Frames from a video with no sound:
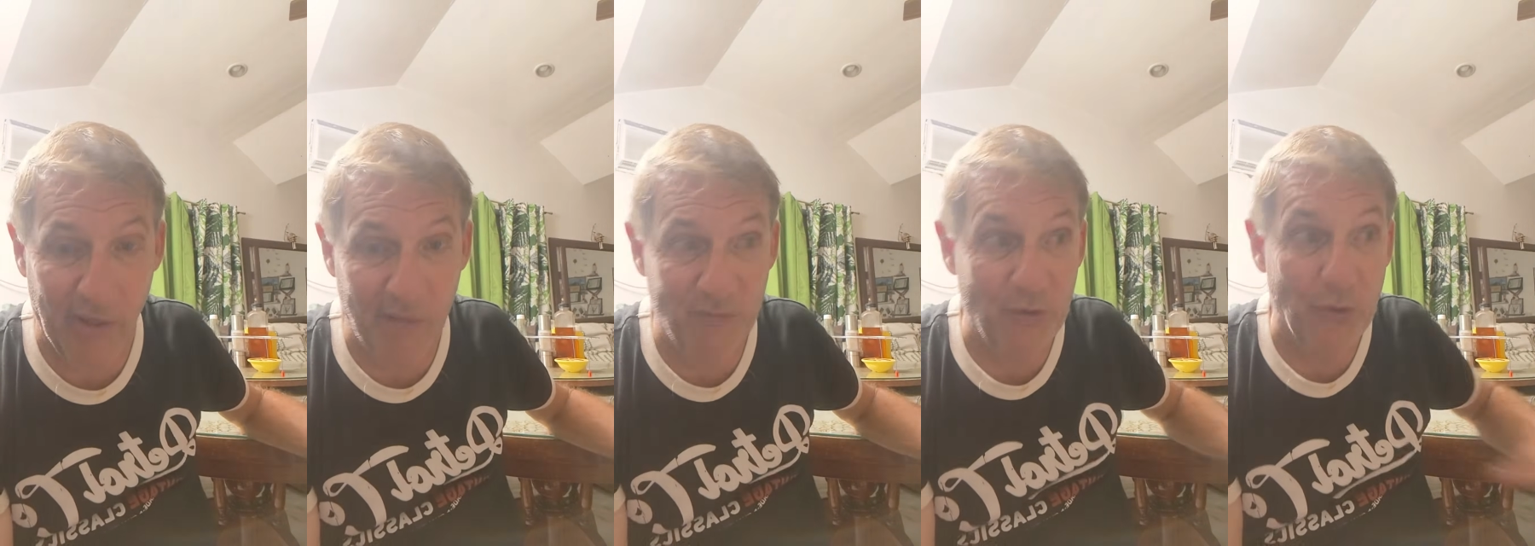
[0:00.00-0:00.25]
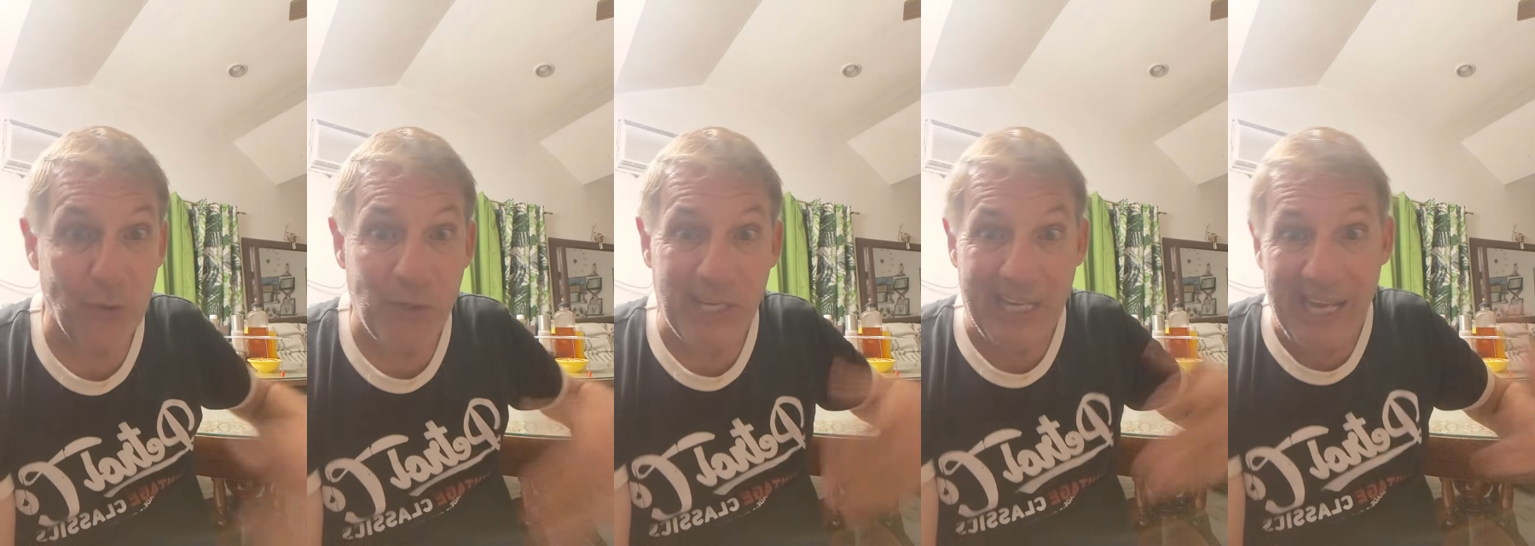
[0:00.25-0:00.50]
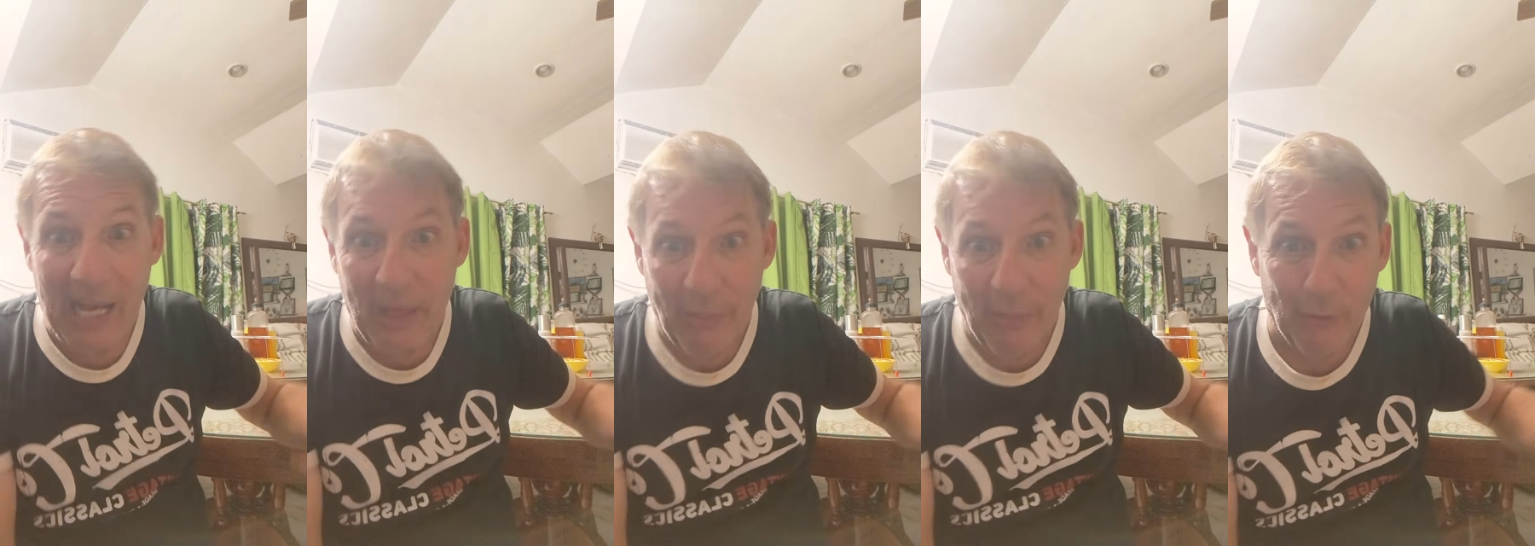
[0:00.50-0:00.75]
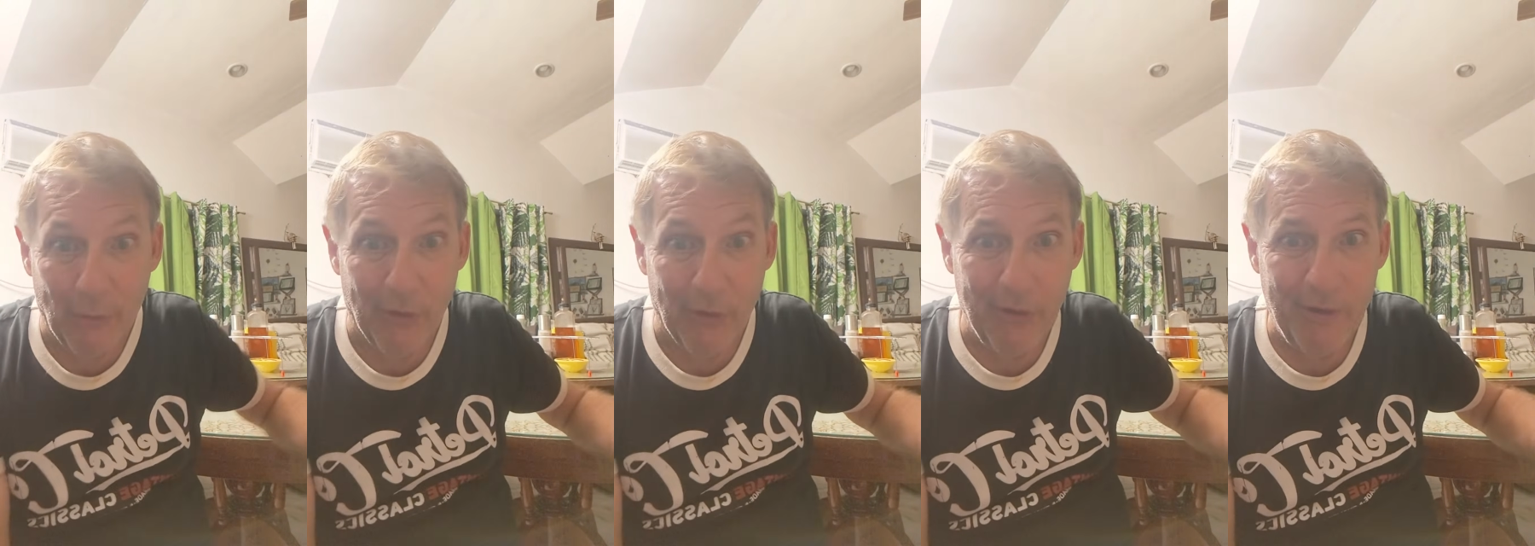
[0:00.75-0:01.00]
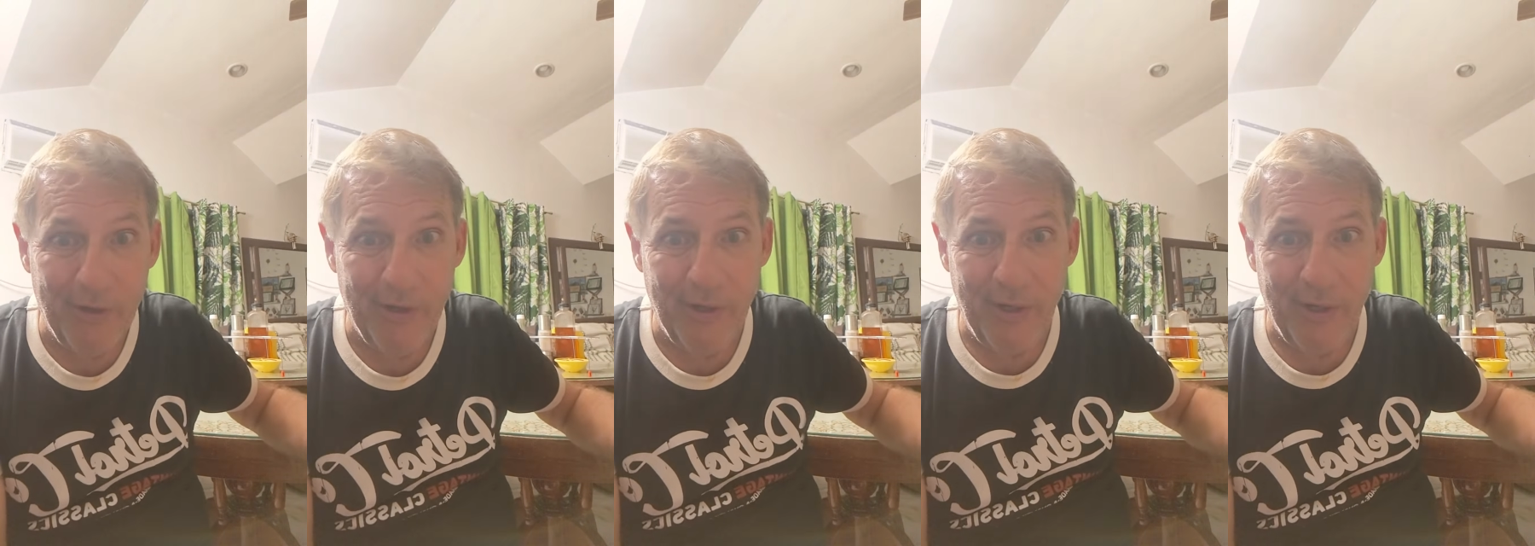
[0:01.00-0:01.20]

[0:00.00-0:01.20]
if you're together,